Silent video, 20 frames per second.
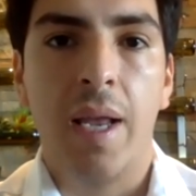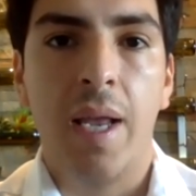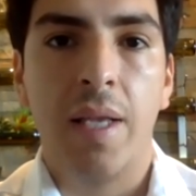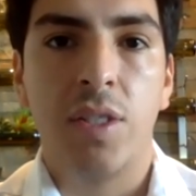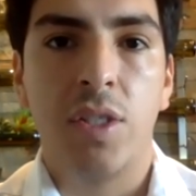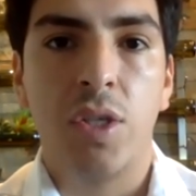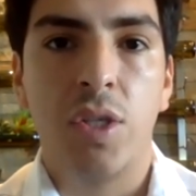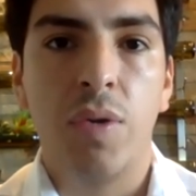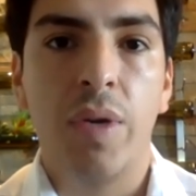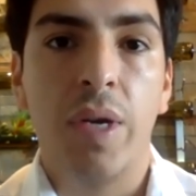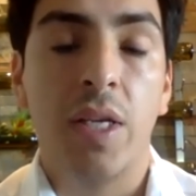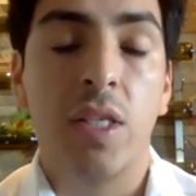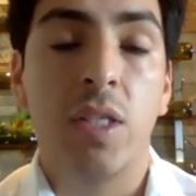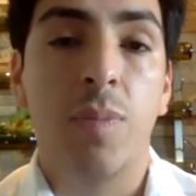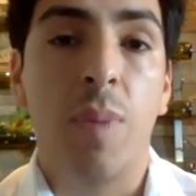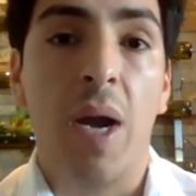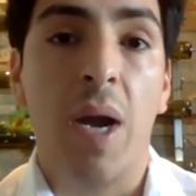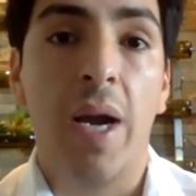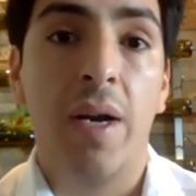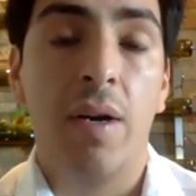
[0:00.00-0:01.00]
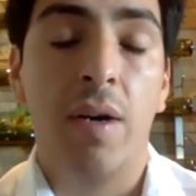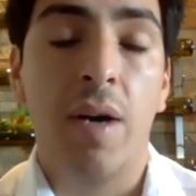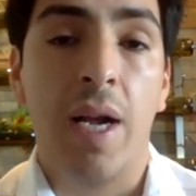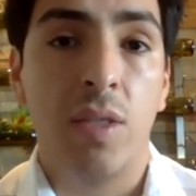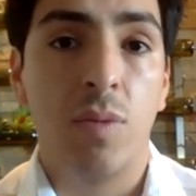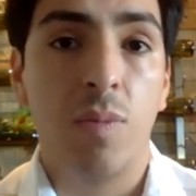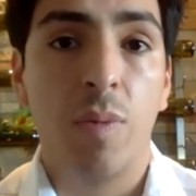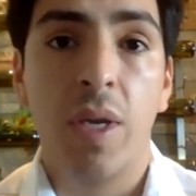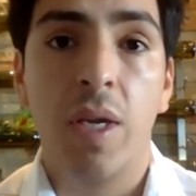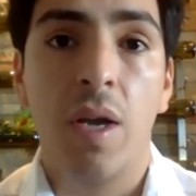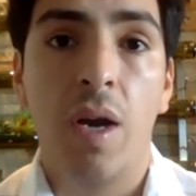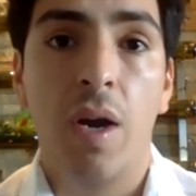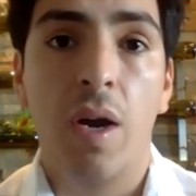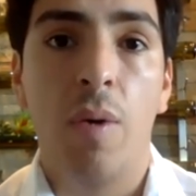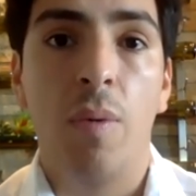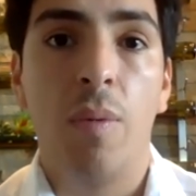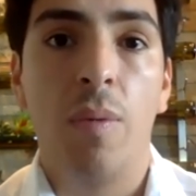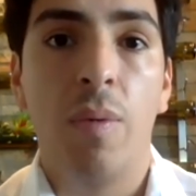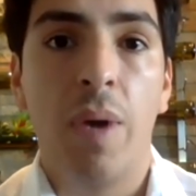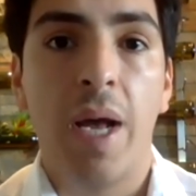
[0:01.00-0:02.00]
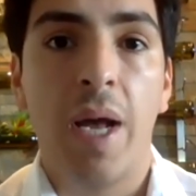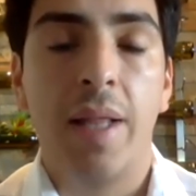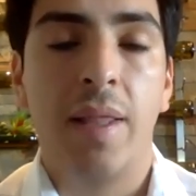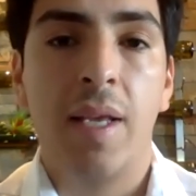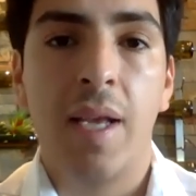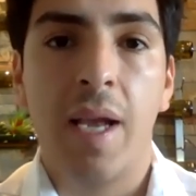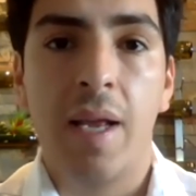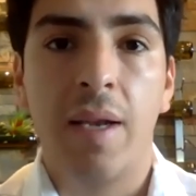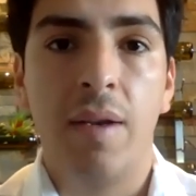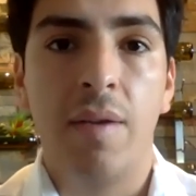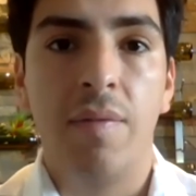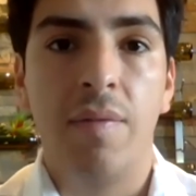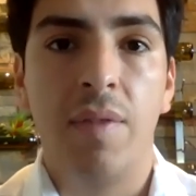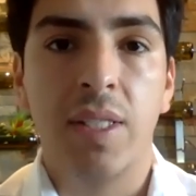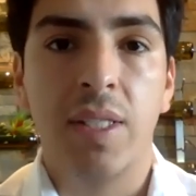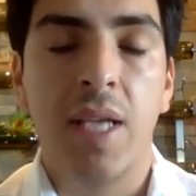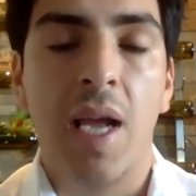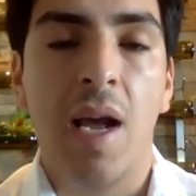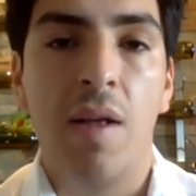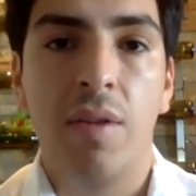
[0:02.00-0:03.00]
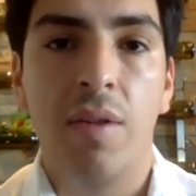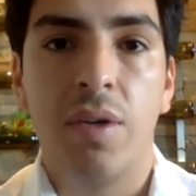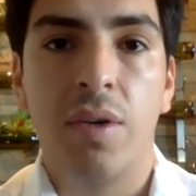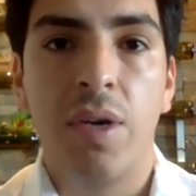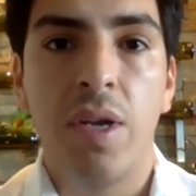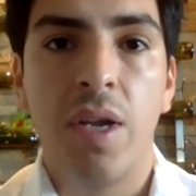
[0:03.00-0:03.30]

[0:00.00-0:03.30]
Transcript: is due to expire, as we know, at the end of this calendar